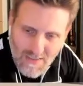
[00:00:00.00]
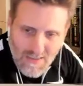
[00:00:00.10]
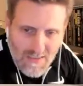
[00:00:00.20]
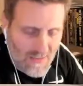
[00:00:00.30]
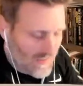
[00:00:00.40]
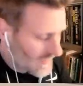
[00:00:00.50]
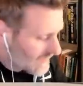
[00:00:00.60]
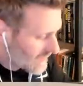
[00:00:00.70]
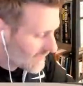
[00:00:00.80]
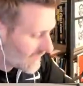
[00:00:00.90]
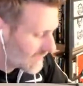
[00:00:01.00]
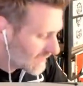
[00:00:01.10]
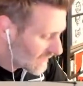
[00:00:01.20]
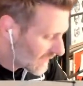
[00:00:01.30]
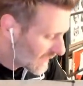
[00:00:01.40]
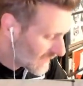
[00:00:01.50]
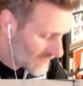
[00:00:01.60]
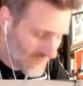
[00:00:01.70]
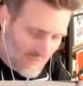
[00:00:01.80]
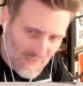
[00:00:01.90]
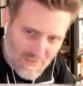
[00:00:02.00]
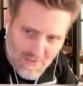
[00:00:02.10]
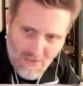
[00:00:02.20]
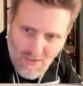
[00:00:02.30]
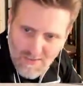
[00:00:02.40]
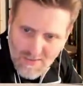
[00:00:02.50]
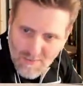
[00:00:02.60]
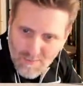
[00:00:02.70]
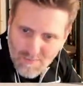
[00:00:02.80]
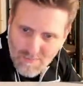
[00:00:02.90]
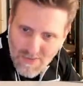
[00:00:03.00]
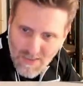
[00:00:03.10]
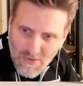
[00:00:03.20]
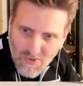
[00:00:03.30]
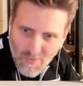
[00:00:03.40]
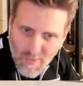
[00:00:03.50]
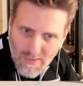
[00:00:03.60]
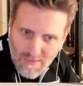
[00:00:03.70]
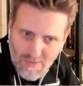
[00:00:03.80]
These are kind of like concept sketches for me.